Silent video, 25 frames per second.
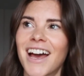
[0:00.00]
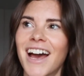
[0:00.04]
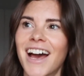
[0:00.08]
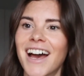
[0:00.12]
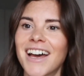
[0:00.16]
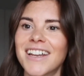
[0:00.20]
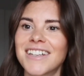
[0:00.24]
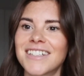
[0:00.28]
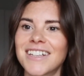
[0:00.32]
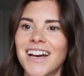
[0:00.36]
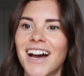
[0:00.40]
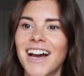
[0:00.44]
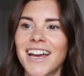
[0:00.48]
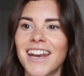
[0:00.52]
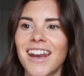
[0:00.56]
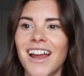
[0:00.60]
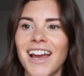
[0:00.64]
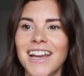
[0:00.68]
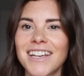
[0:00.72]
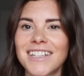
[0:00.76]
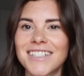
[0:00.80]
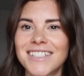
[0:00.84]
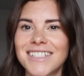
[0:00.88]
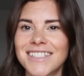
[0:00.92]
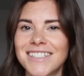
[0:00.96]
and I
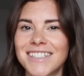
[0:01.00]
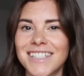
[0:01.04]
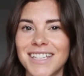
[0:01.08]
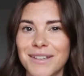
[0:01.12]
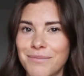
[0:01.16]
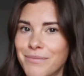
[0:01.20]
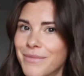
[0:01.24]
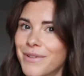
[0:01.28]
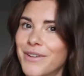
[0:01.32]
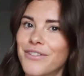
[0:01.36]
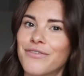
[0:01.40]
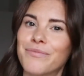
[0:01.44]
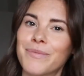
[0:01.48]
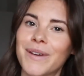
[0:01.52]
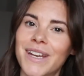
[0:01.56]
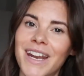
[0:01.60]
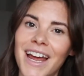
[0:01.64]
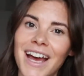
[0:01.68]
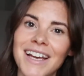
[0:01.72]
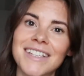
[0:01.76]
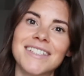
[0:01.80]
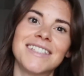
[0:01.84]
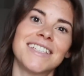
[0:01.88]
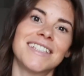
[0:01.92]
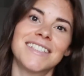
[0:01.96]
like to see movement
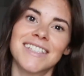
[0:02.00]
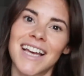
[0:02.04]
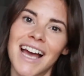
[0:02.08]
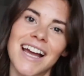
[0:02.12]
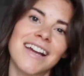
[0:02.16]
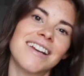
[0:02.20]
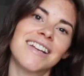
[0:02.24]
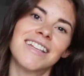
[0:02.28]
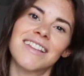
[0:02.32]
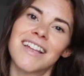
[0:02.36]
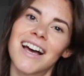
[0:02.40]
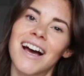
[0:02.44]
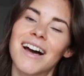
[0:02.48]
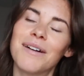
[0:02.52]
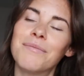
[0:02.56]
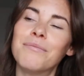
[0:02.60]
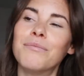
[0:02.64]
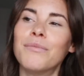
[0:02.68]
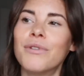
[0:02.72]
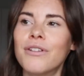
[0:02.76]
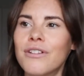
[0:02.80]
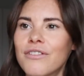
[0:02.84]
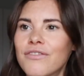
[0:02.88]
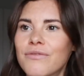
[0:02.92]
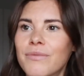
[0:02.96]
as exactly that,
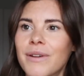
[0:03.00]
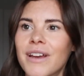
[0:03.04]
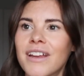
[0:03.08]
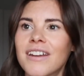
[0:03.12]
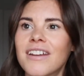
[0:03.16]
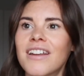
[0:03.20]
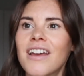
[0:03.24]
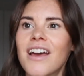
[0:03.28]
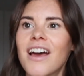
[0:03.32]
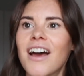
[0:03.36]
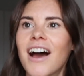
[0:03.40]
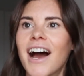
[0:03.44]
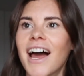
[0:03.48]
movement.